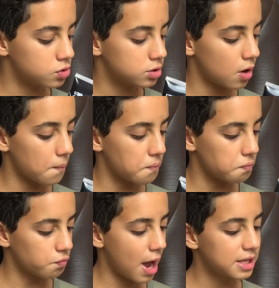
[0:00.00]
some
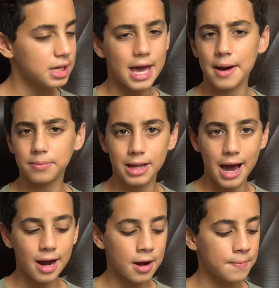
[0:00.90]
red, and a
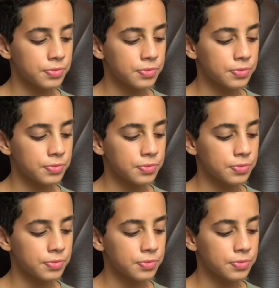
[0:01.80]
black.